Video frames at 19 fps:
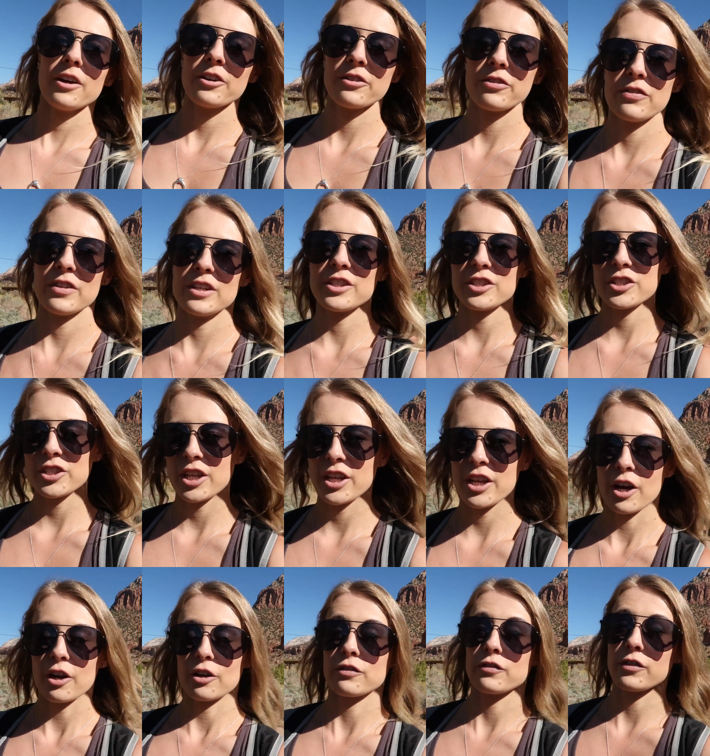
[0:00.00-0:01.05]
are
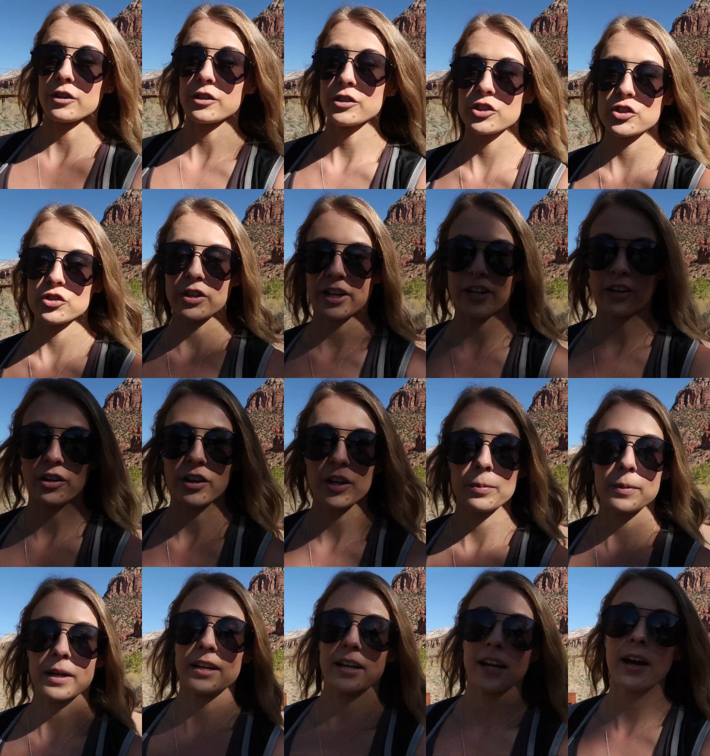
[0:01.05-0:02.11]
finishing our first trail
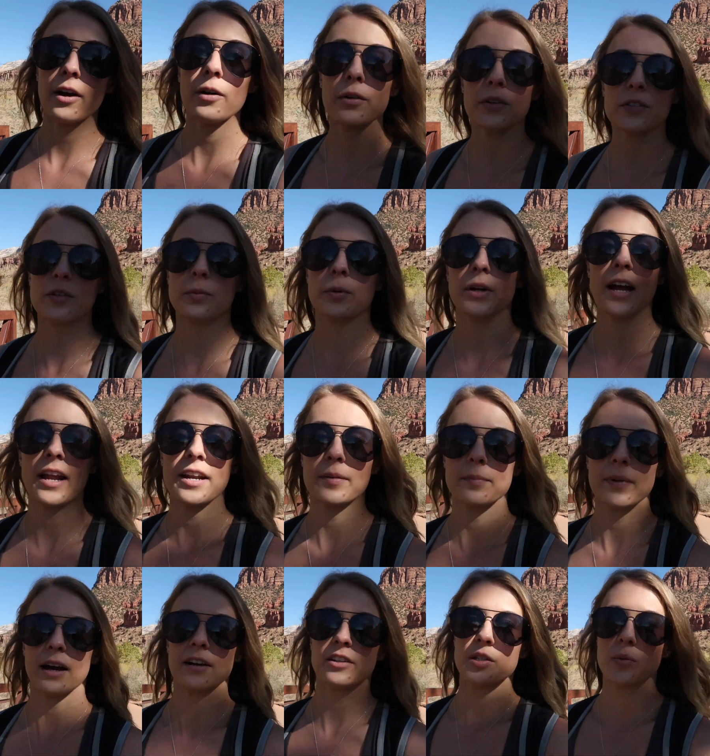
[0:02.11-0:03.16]
right now, so we're heading
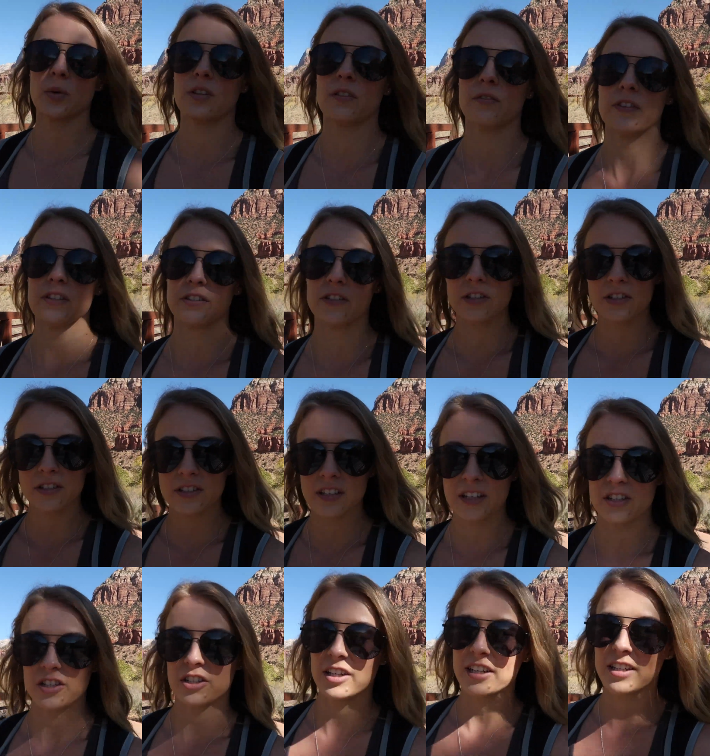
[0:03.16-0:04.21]
back to where the visitor
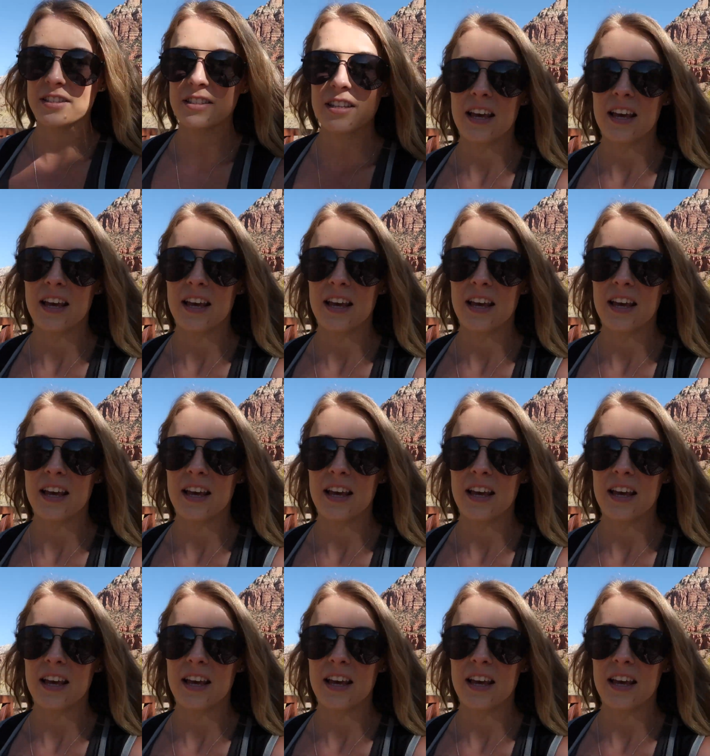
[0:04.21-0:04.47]
center is,